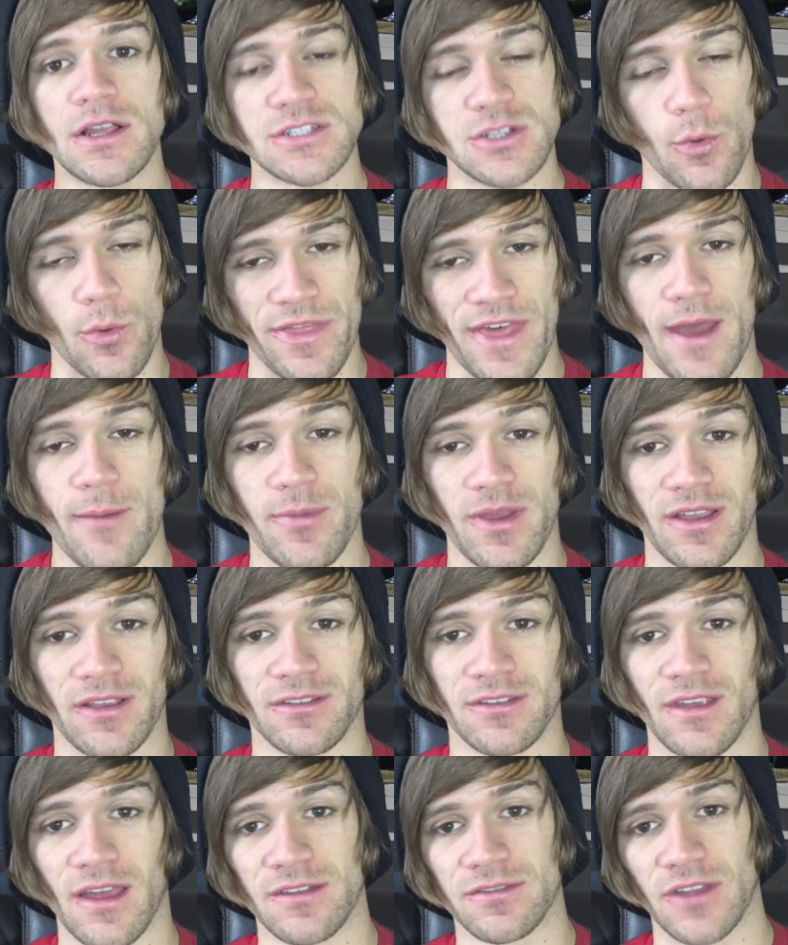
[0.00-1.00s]
So, with that being
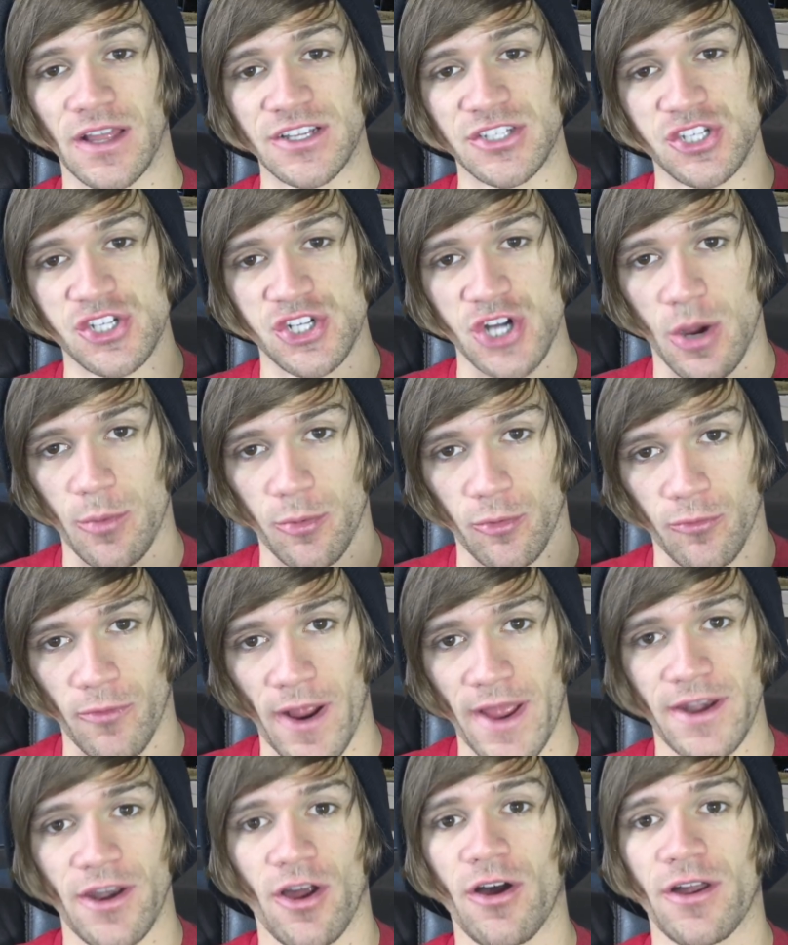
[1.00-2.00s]
said, let's jump
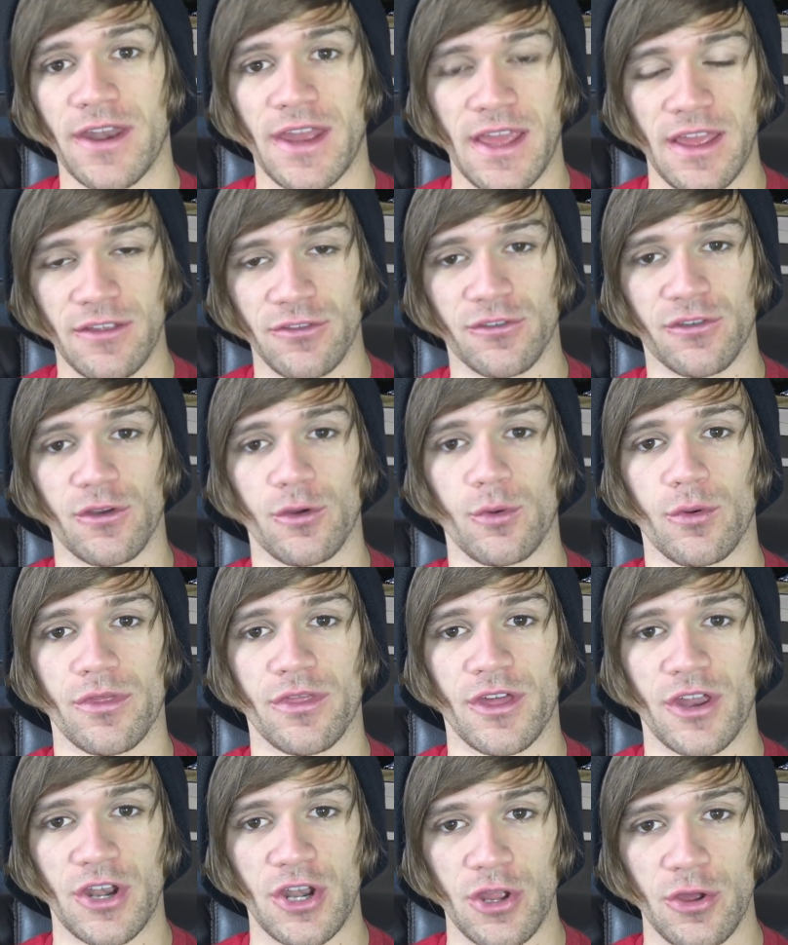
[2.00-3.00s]
right on into
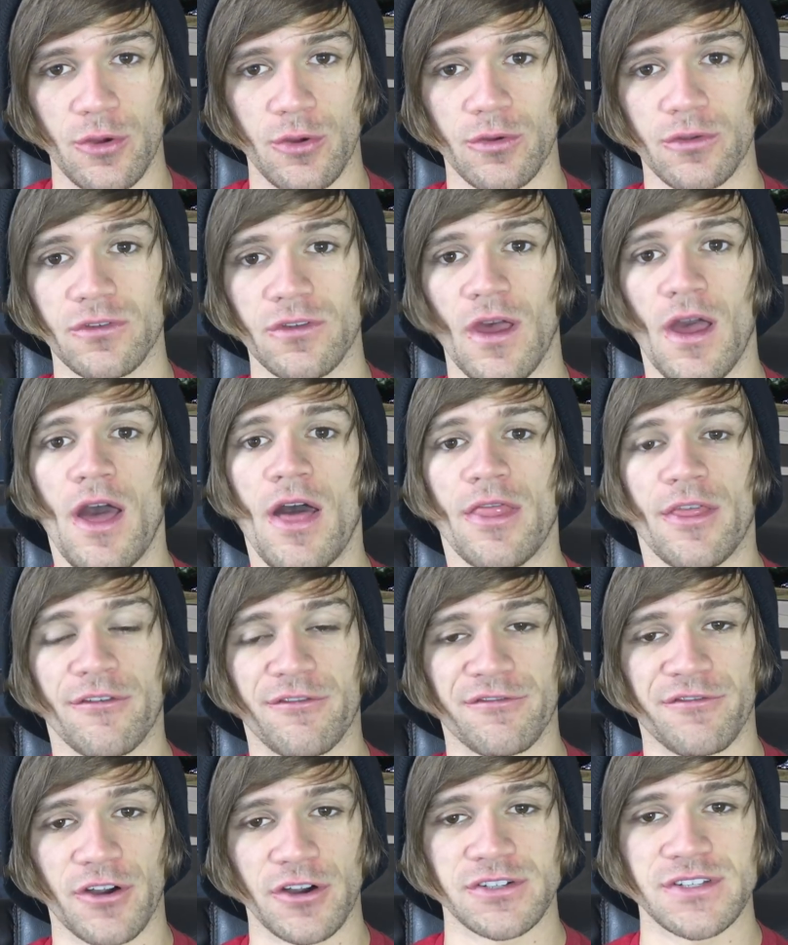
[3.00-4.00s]
the news. The
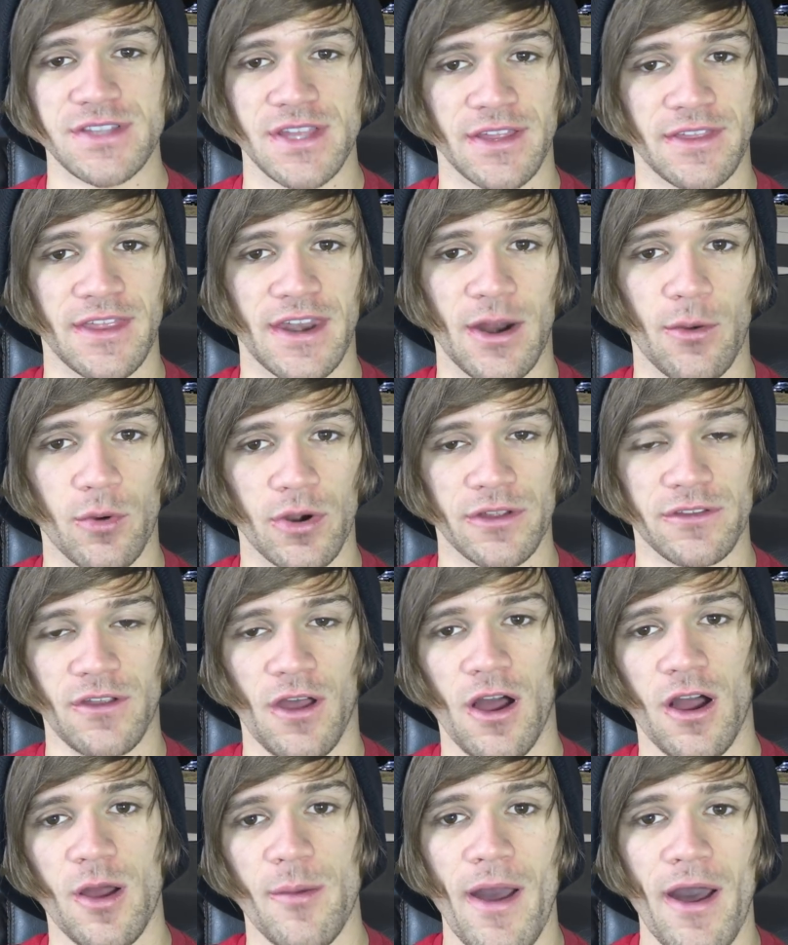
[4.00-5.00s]
first thing that I want to
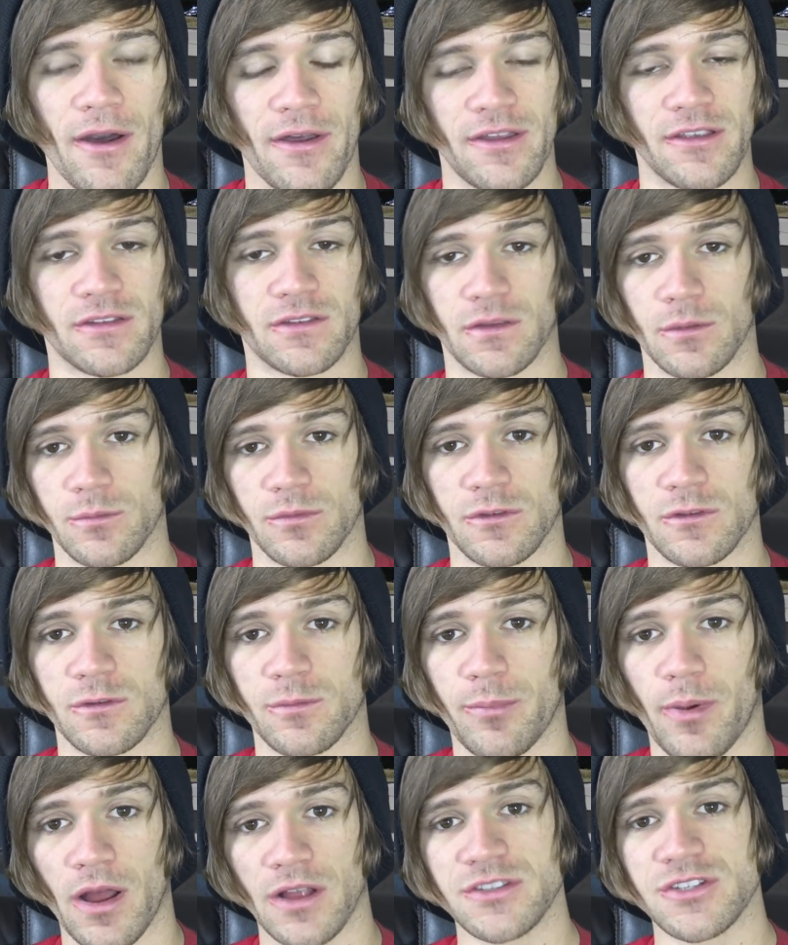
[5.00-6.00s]
talk about is some
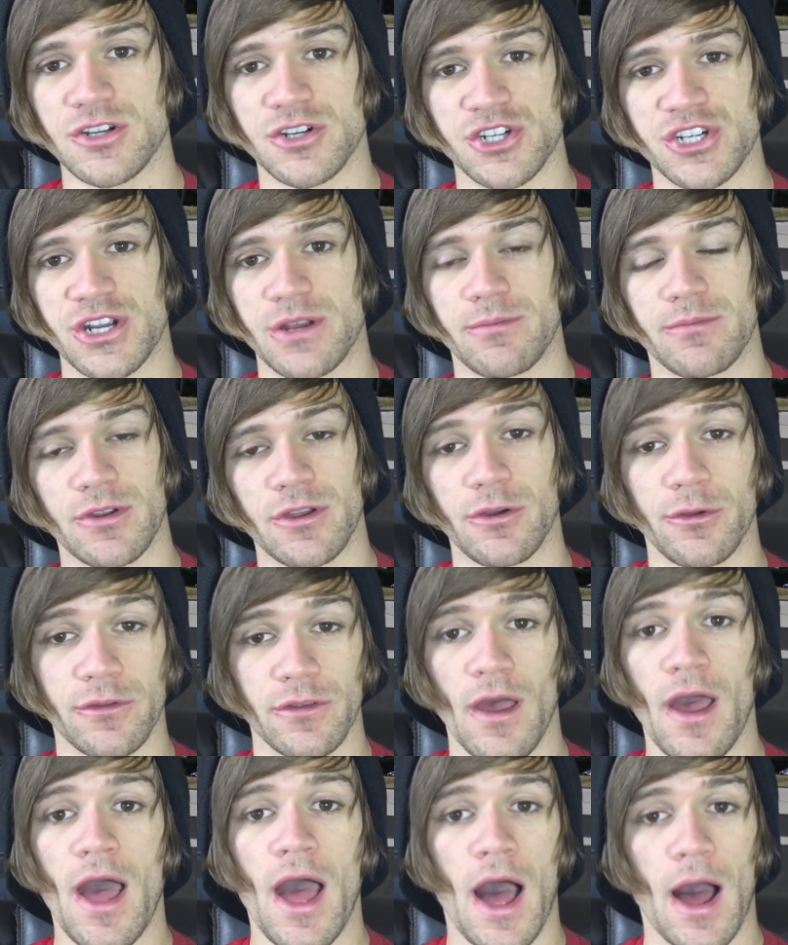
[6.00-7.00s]
sponsorship news.